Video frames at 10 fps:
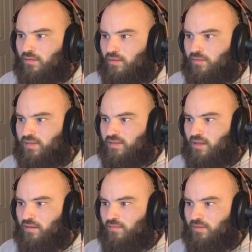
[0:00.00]
It's
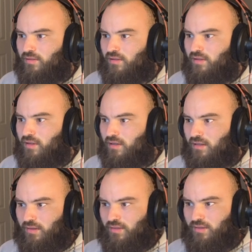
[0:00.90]
not really in
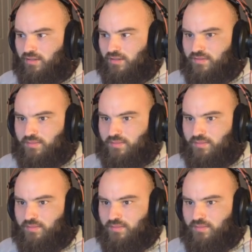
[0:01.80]
any of these,